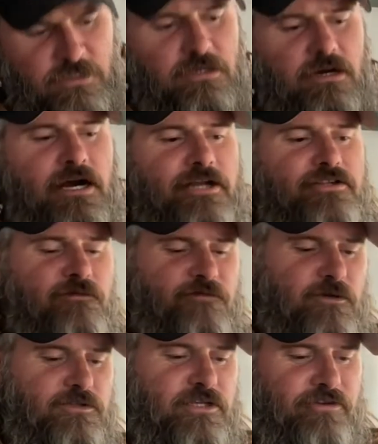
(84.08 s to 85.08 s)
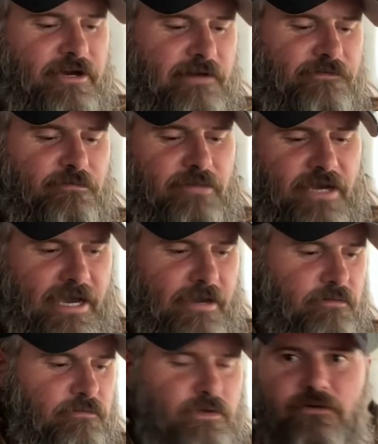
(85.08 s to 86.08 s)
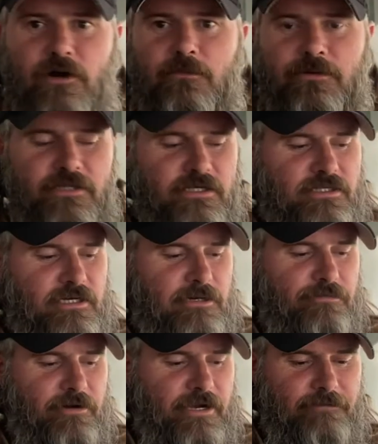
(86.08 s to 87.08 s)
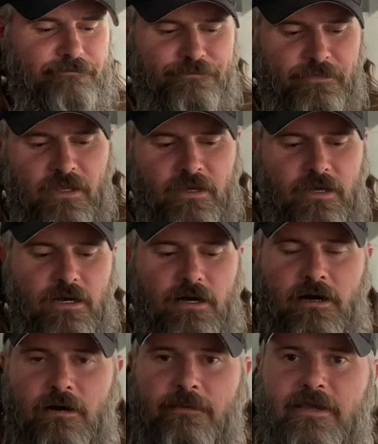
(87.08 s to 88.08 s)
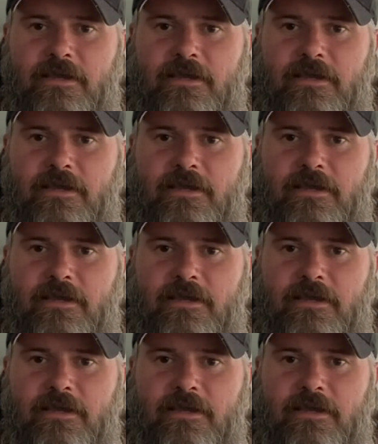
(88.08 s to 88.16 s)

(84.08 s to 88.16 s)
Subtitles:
All right, so first thing right off the bat, when you open this up, right, it